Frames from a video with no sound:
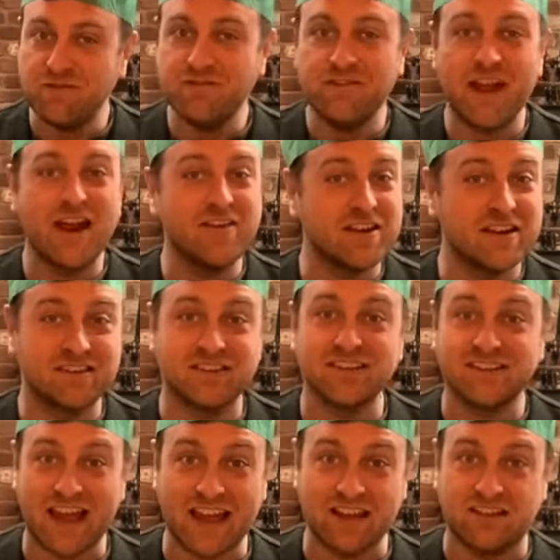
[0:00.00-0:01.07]
various
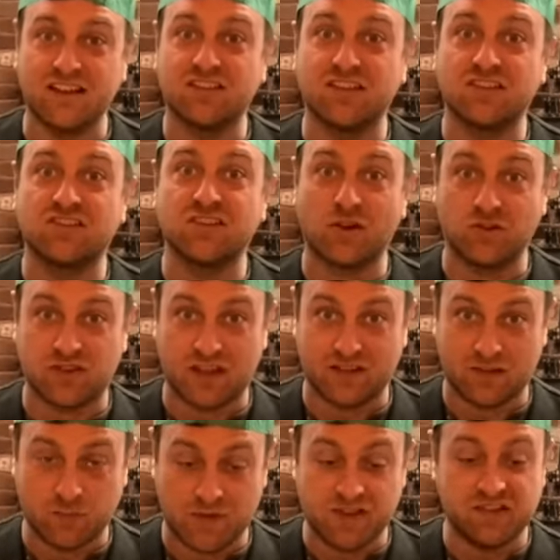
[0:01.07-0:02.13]
deities
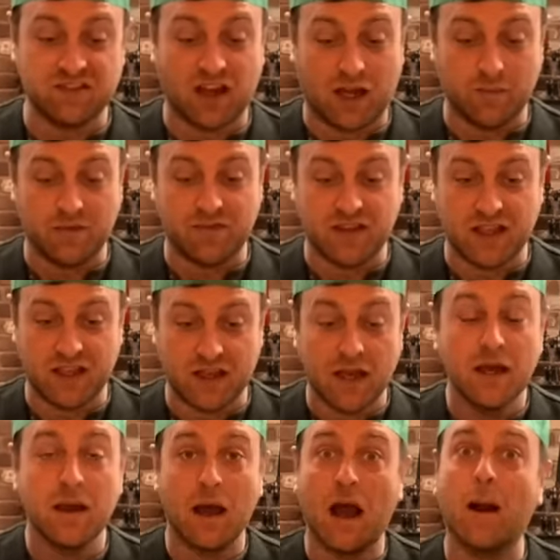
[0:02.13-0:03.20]
associated with this time of year,
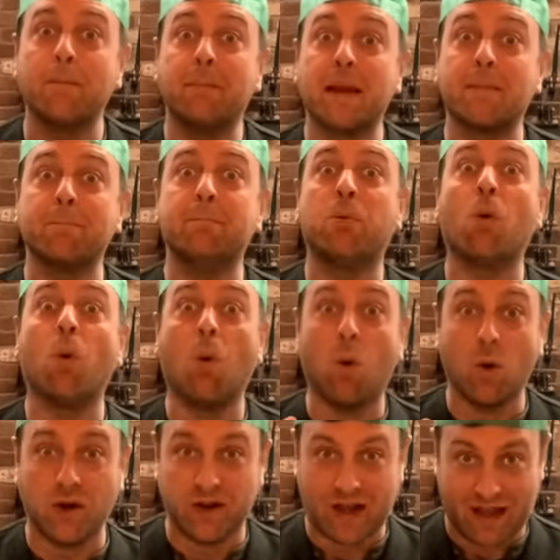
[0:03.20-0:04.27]
being
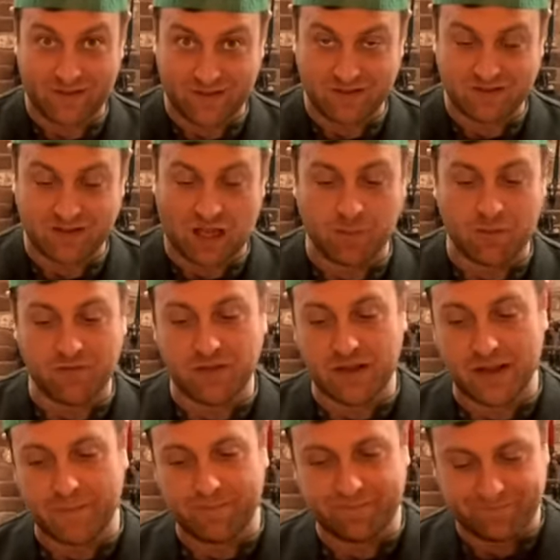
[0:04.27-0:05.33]
born at this time of year.